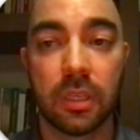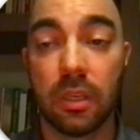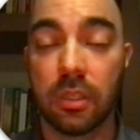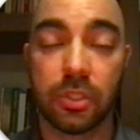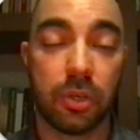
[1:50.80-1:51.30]

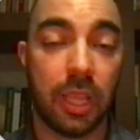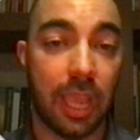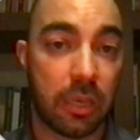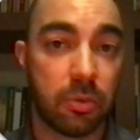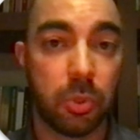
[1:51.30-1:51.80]

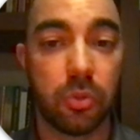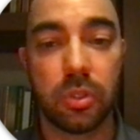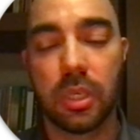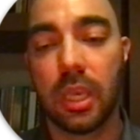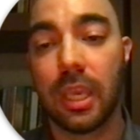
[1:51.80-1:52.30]
attribute,
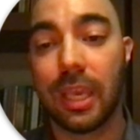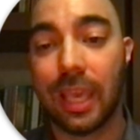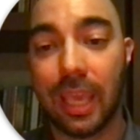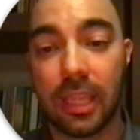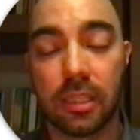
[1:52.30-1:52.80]

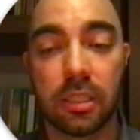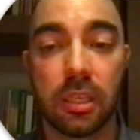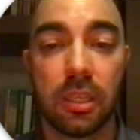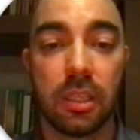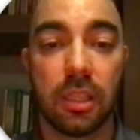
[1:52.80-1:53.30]
and
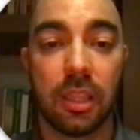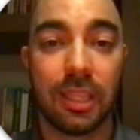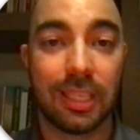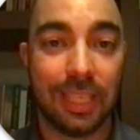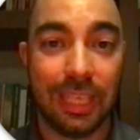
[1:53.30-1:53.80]
the
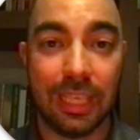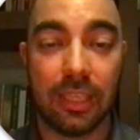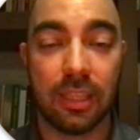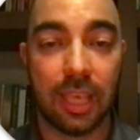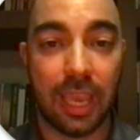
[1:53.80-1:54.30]
key,
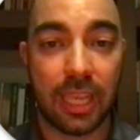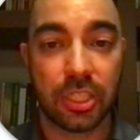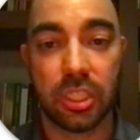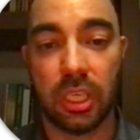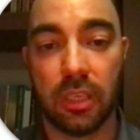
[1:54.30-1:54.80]
the hash
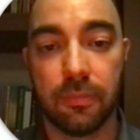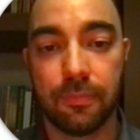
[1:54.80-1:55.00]
key